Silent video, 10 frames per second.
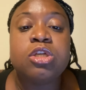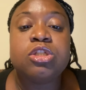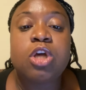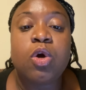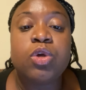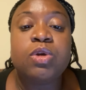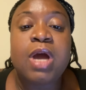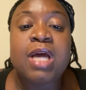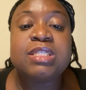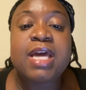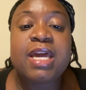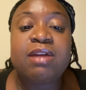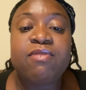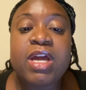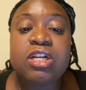So you guys take
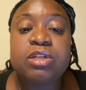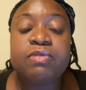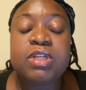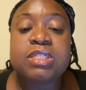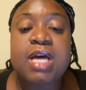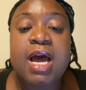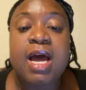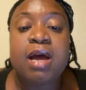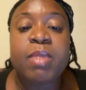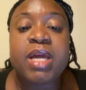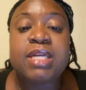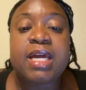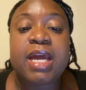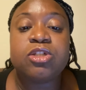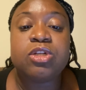advantage of this time and
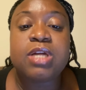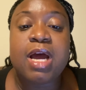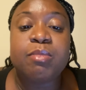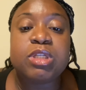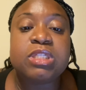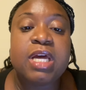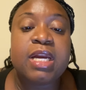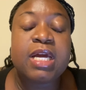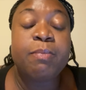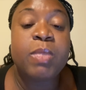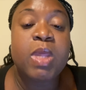take extra time to study.